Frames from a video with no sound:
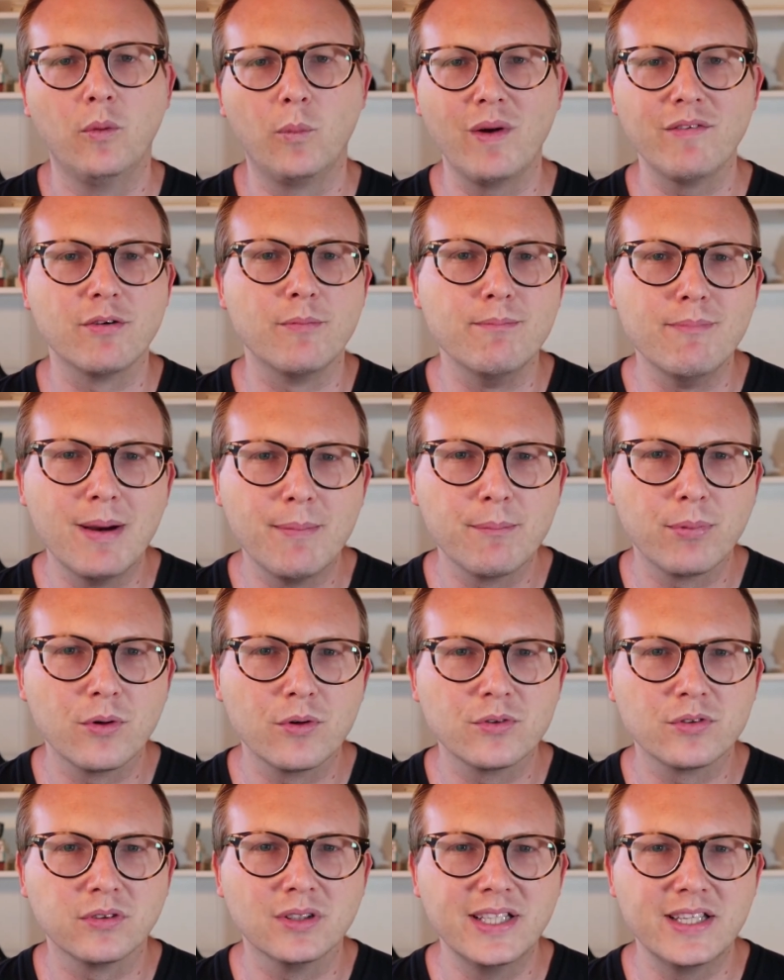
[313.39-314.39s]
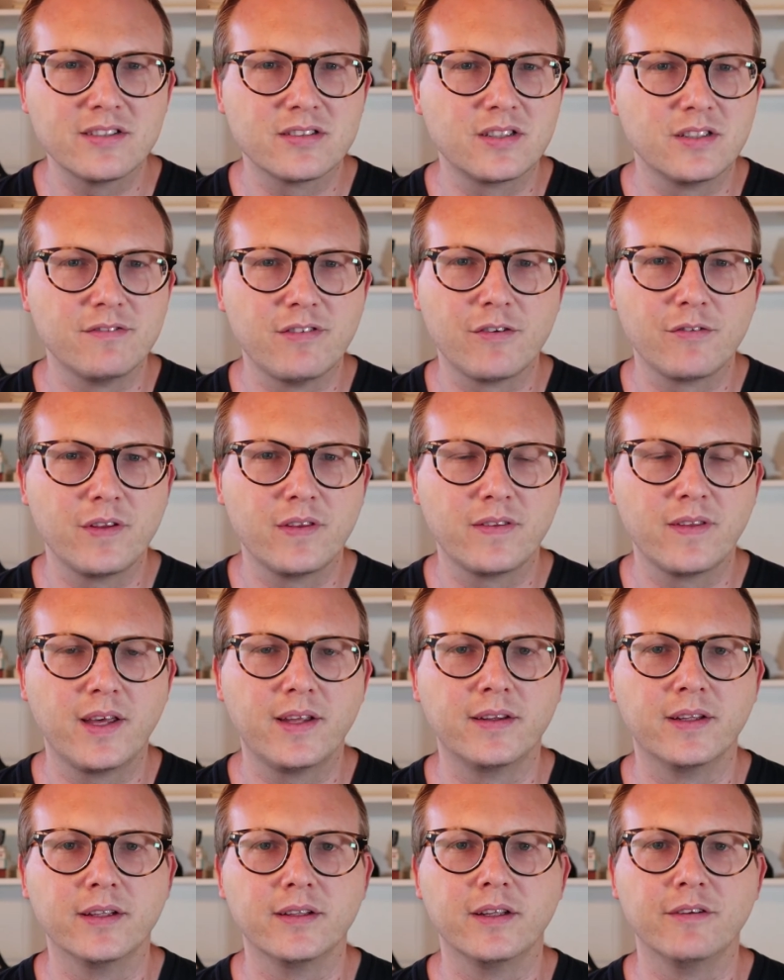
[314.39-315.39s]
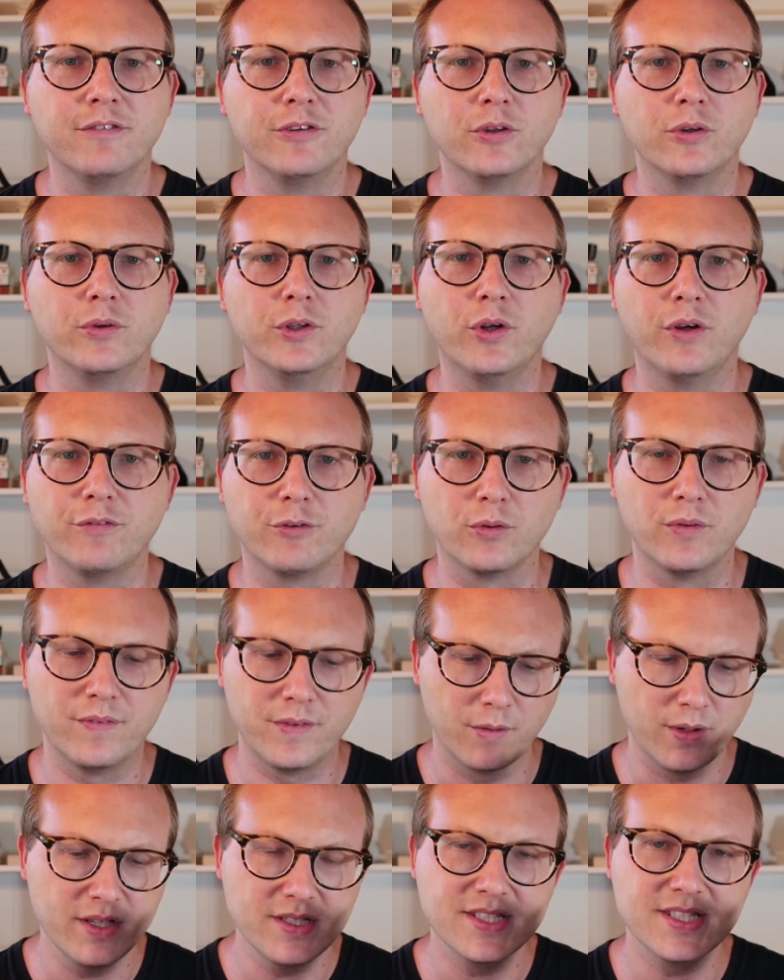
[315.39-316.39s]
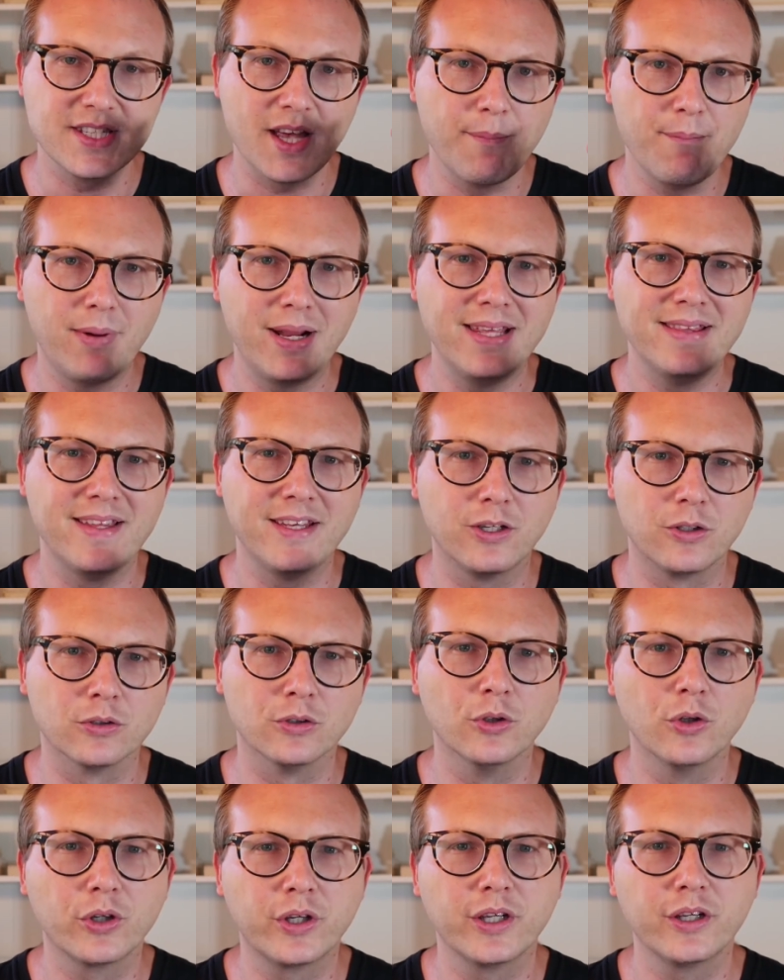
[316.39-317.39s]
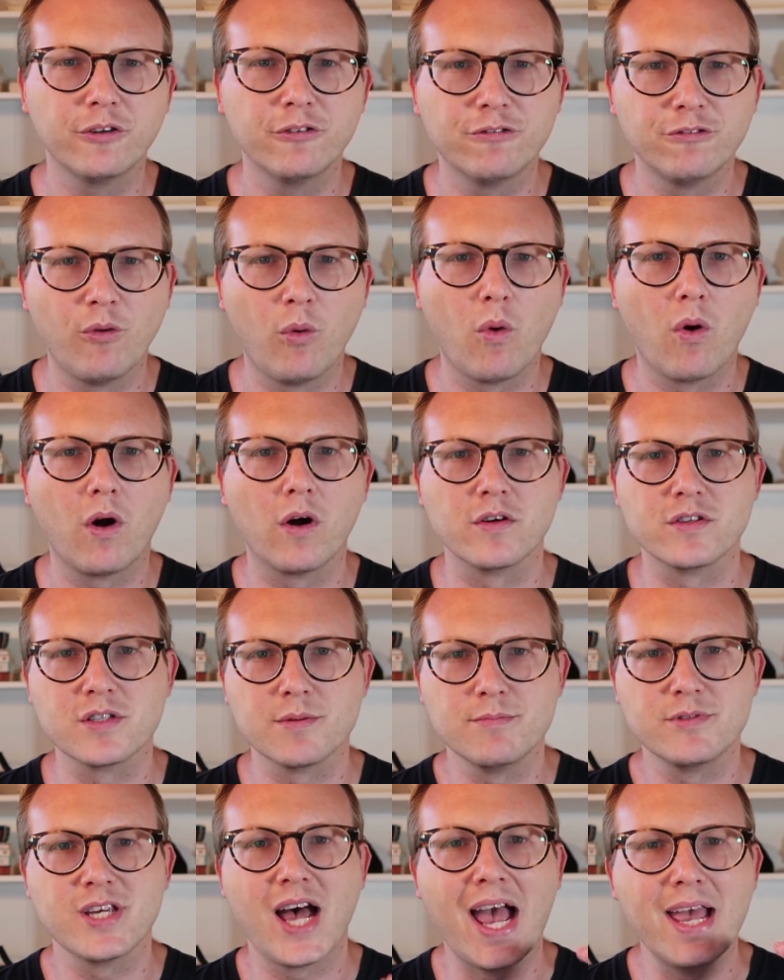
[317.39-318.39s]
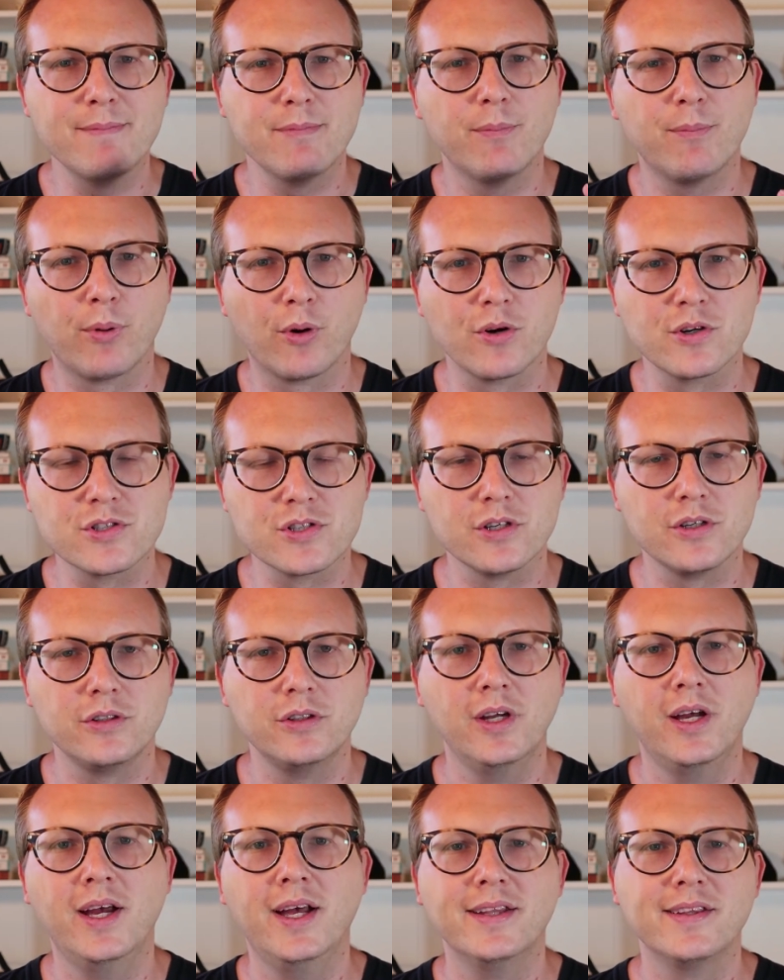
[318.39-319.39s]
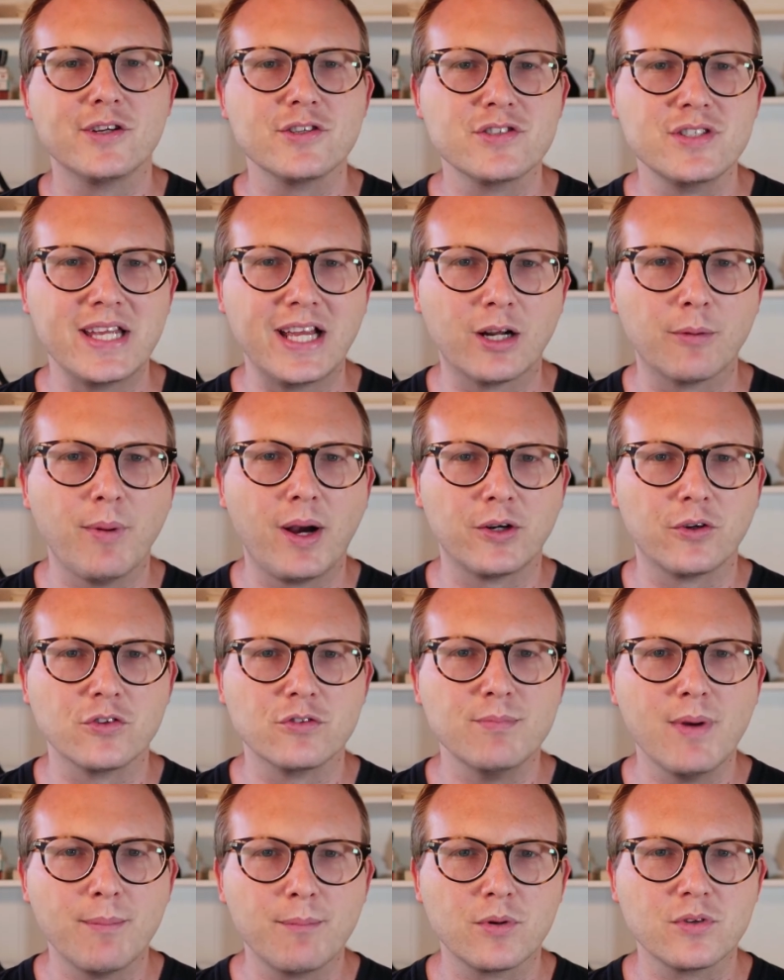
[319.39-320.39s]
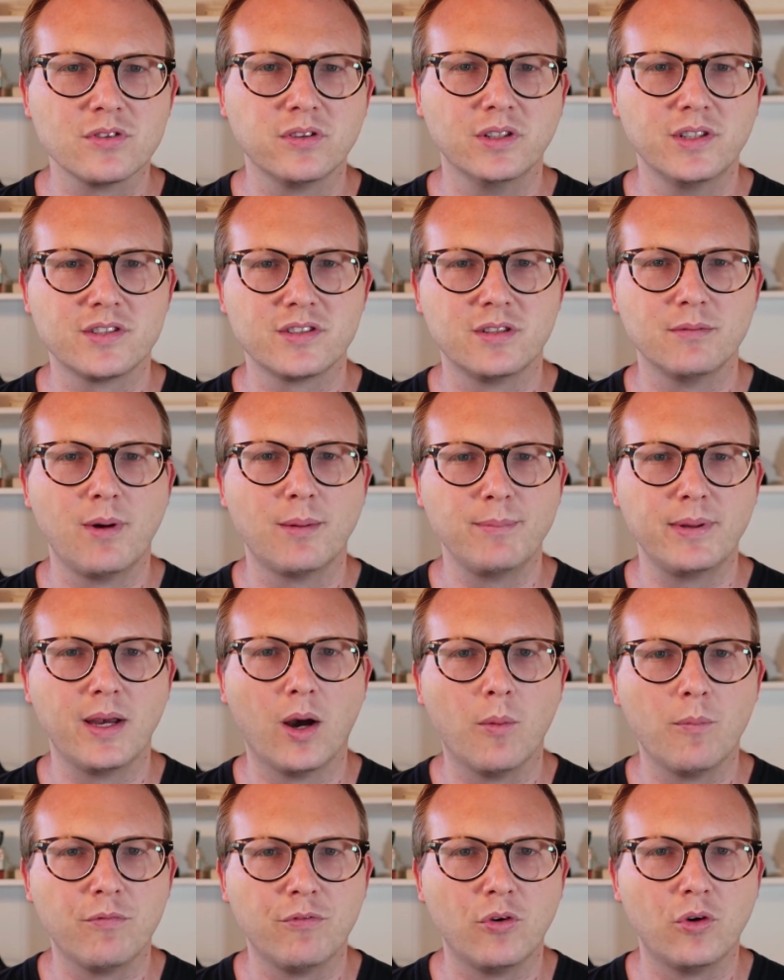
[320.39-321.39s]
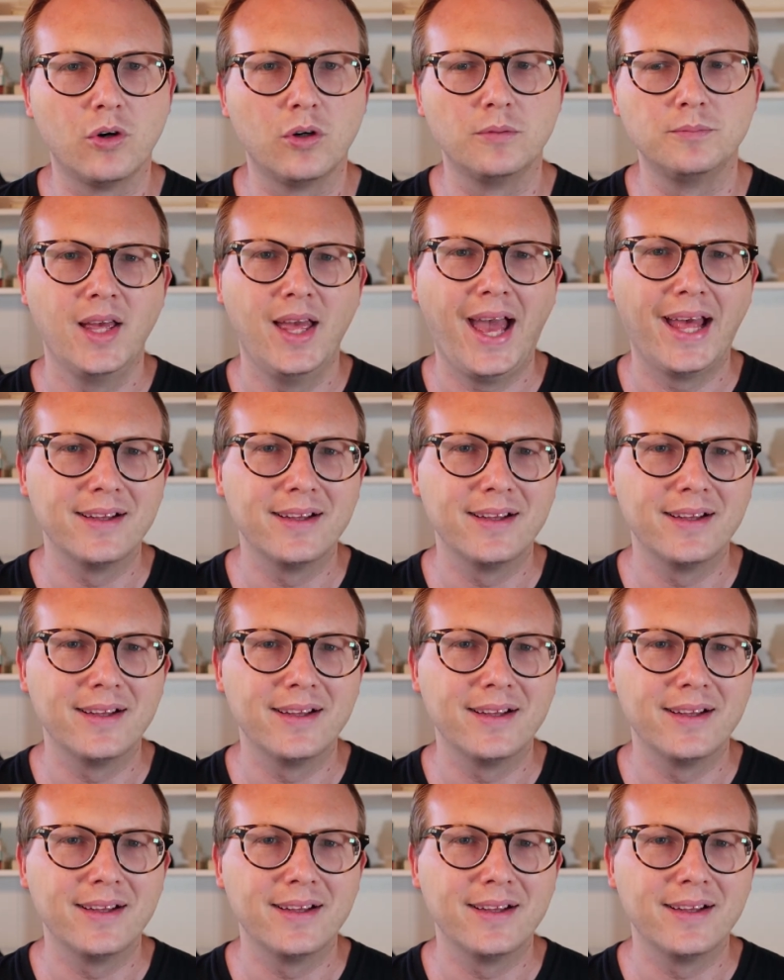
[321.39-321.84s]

We have a members list of everything that if there is somebody that you're looking for or some type of person, there's an Airminers members list that might be helpful.